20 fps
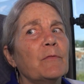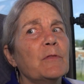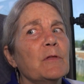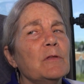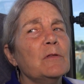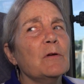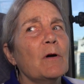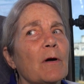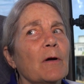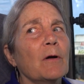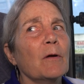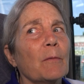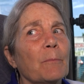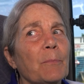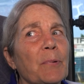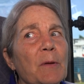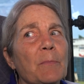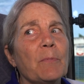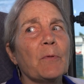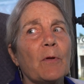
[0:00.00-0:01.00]
younger
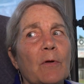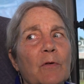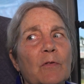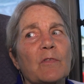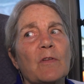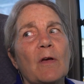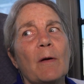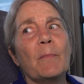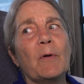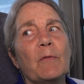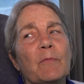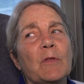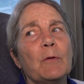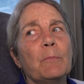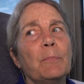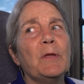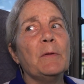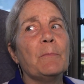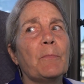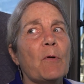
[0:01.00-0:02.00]
people or some of the
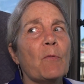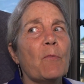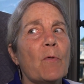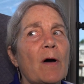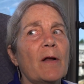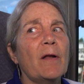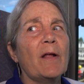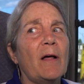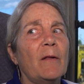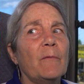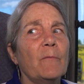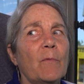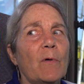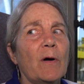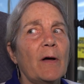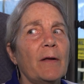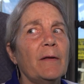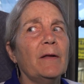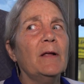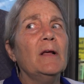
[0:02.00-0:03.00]
people
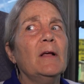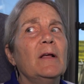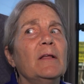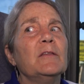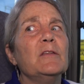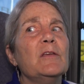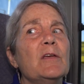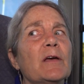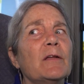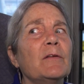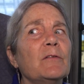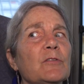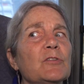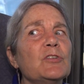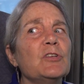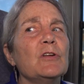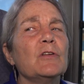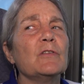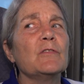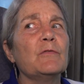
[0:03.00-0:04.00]
one-on-one, the
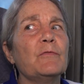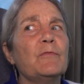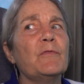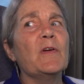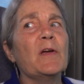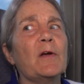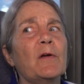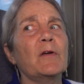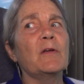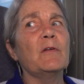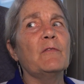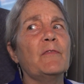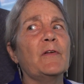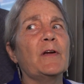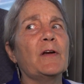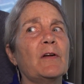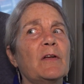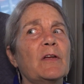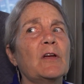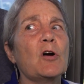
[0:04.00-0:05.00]
energy is very,
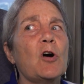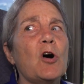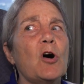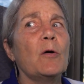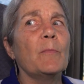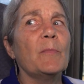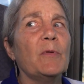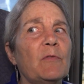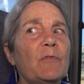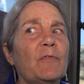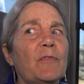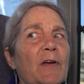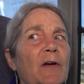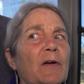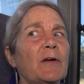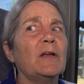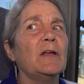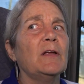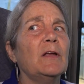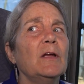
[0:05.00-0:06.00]
very calm and
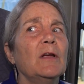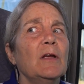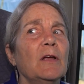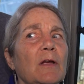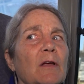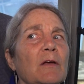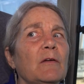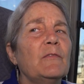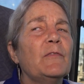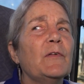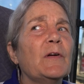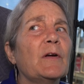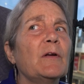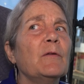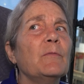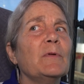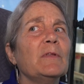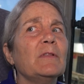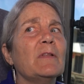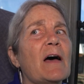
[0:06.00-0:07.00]
very, very
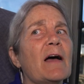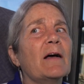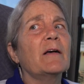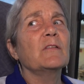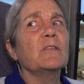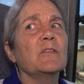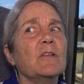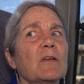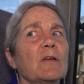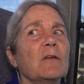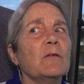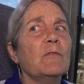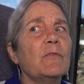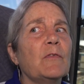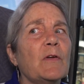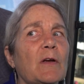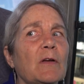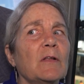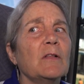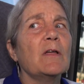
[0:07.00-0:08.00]
relaxing and
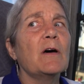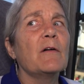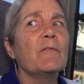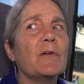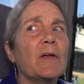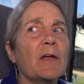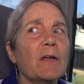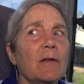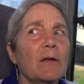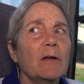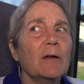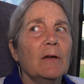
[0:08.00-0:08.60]
very loving.